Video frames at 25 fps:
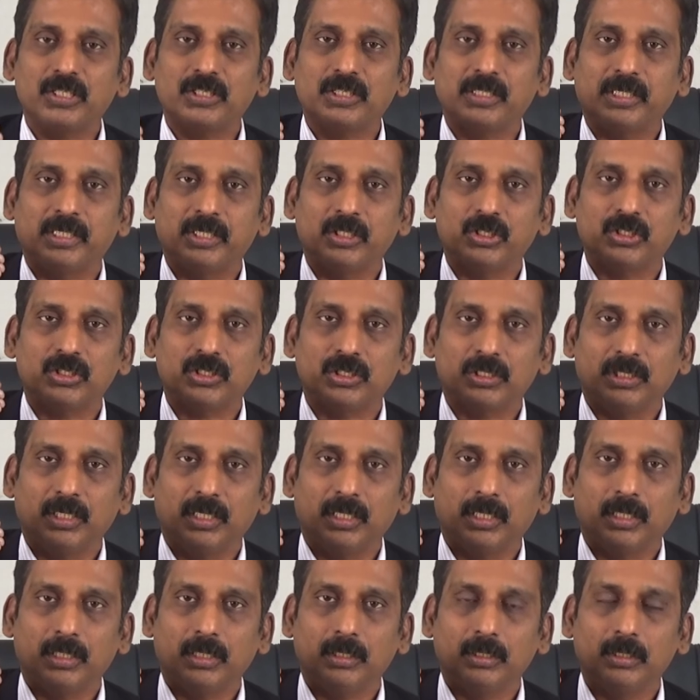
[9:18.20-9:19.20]
his
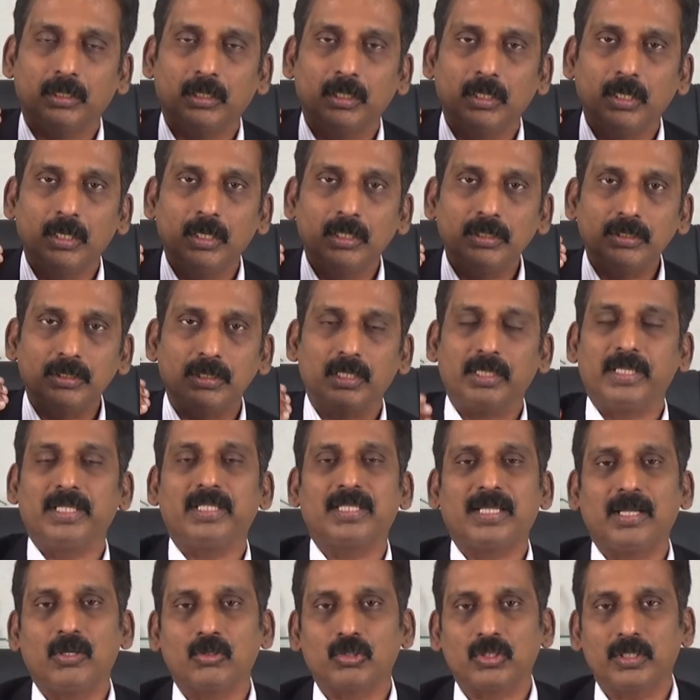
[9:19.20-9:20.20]

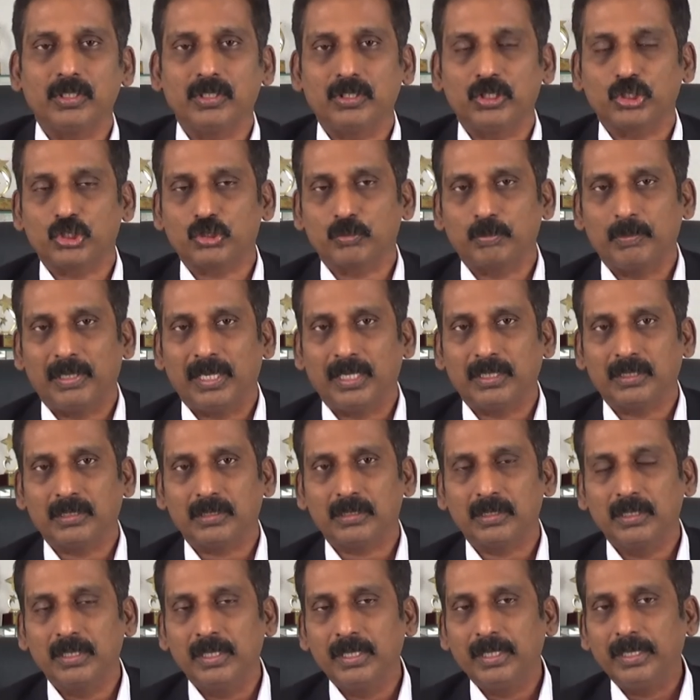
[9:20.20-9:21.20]
30,000 this
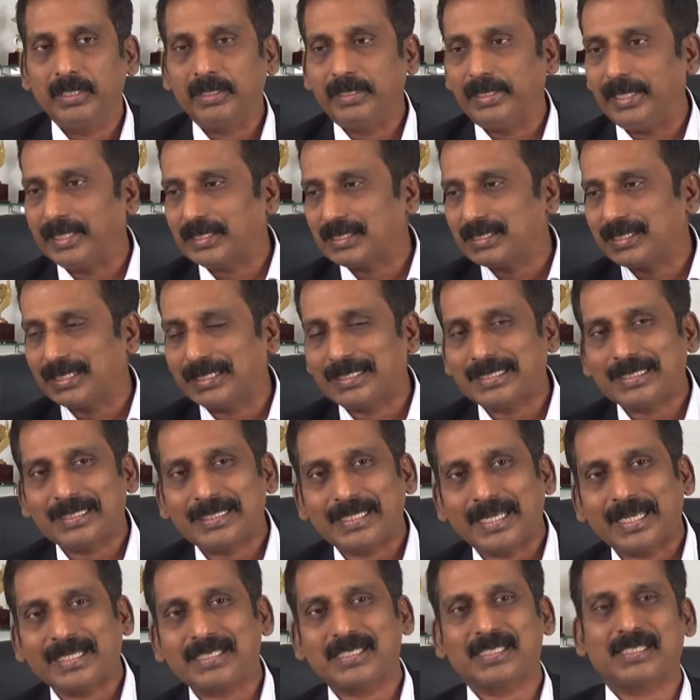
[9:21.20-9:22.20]
month, gets a
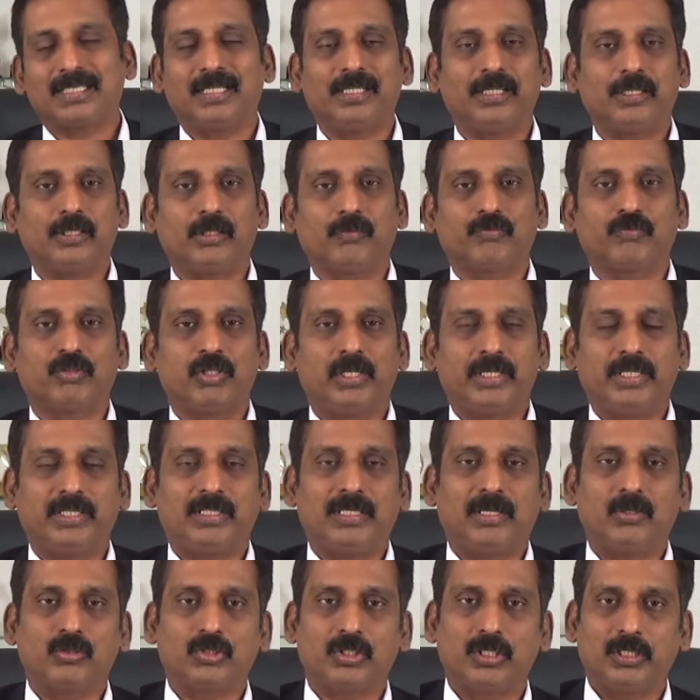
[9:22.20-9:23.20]
tax credit of
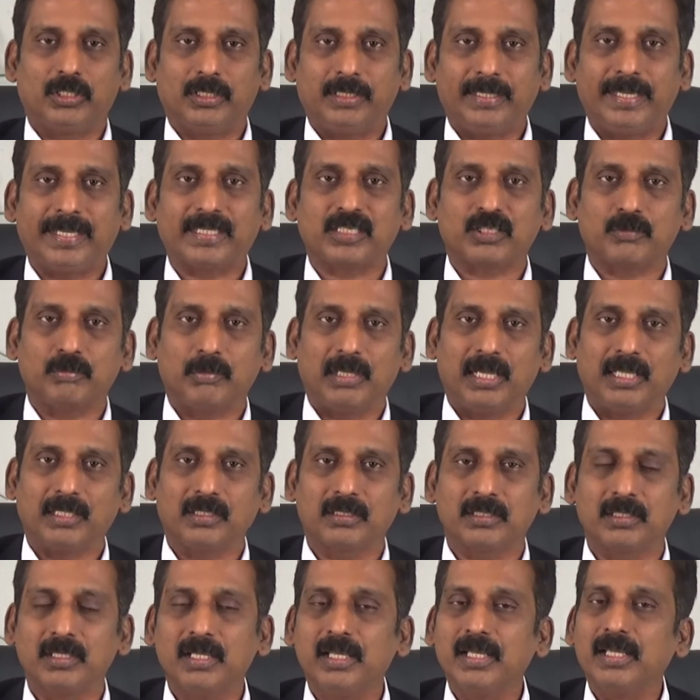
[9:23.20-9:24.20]
30,000 in the next
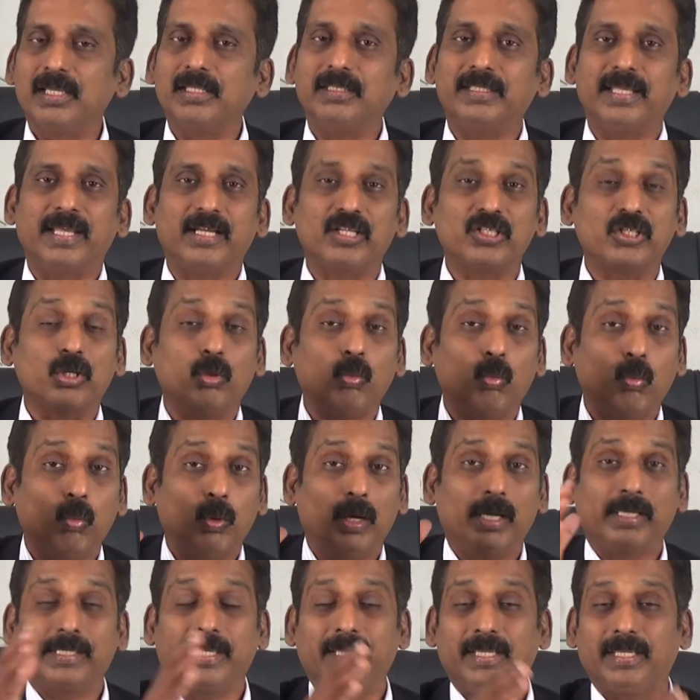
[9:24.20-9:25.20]
month. There is a
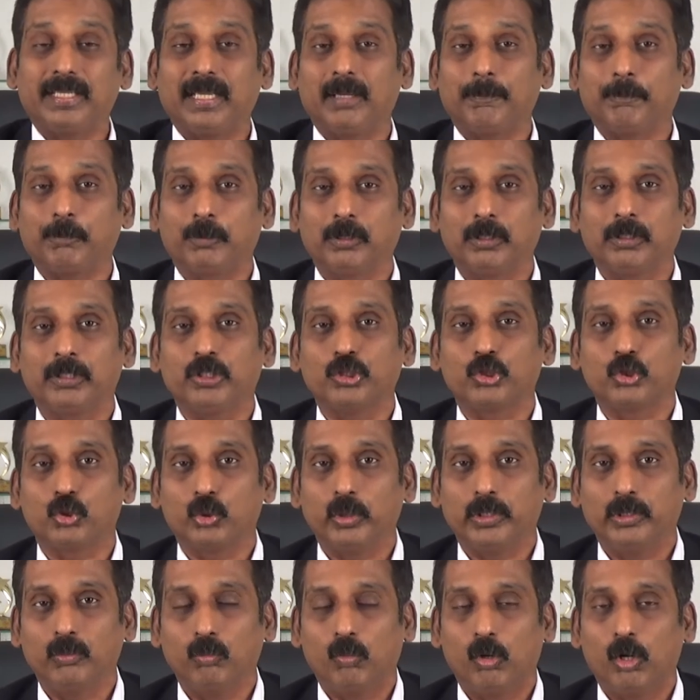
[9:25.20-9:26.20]
working capital
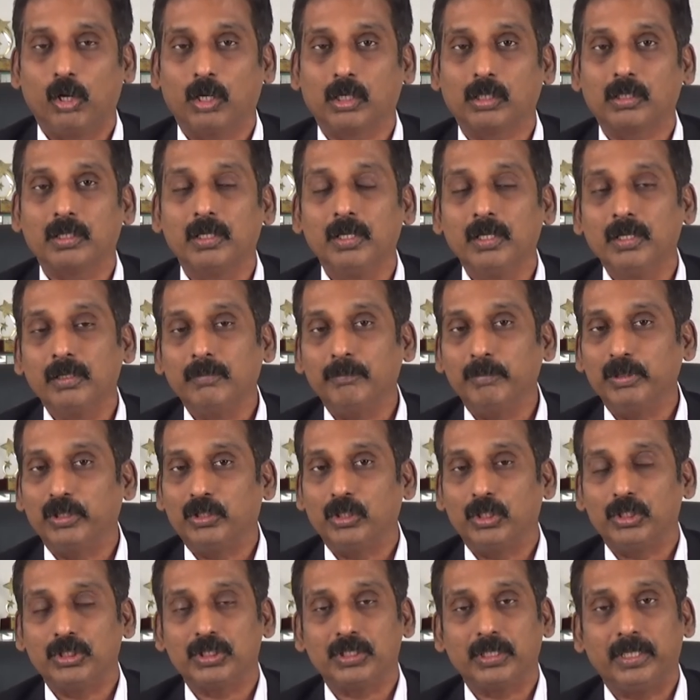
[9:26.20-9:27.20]
issue involved
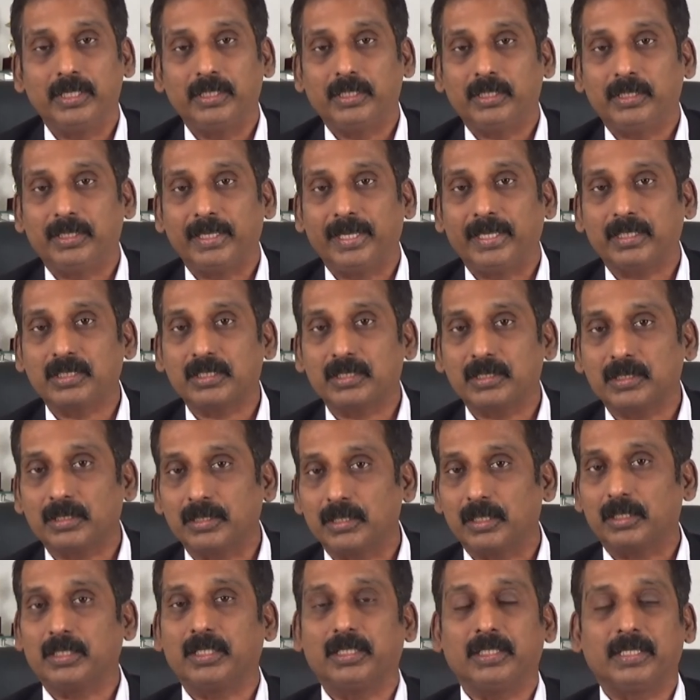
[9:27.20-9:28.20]
because it takes
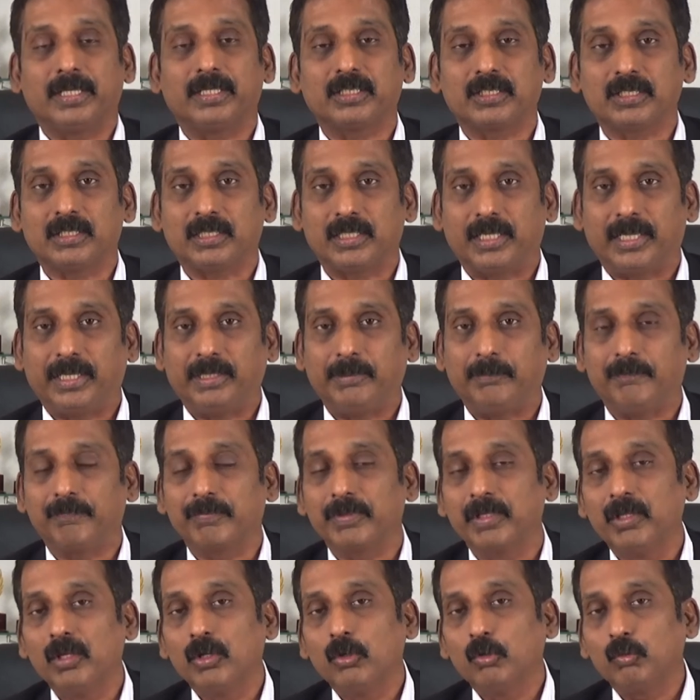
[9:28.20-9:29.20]
30 days time
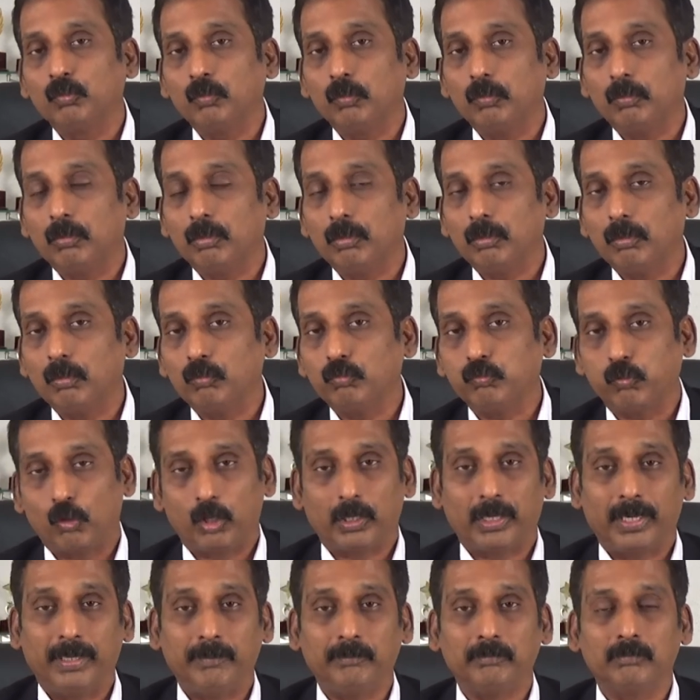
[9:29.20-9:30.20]

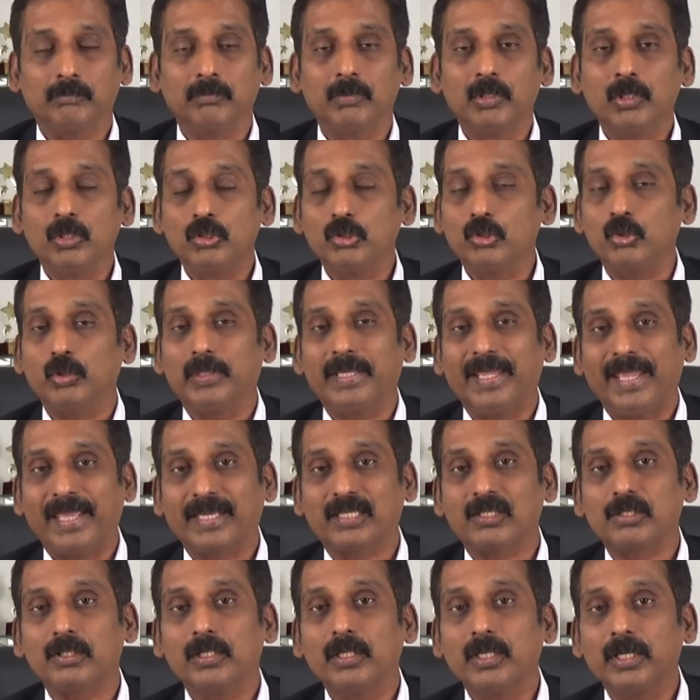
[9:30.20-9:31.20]
for him to
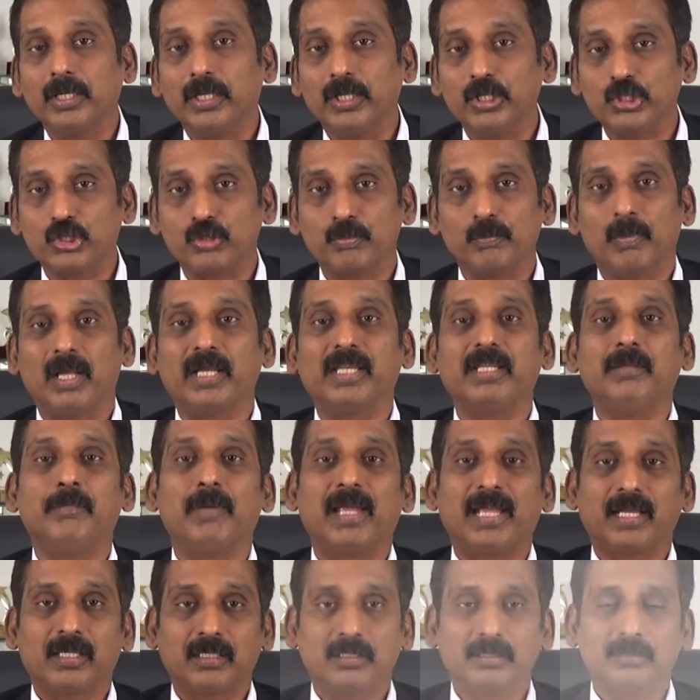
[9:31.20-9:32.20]
get his money
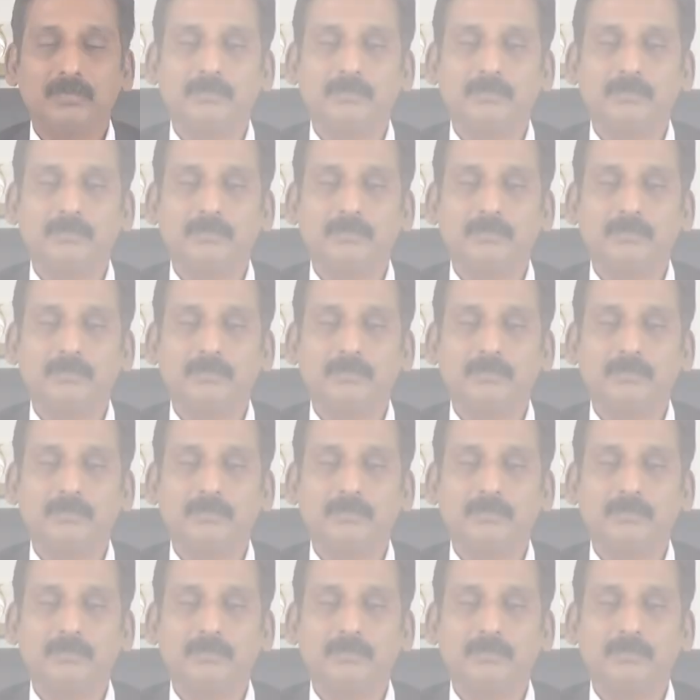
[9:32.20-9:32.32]
back.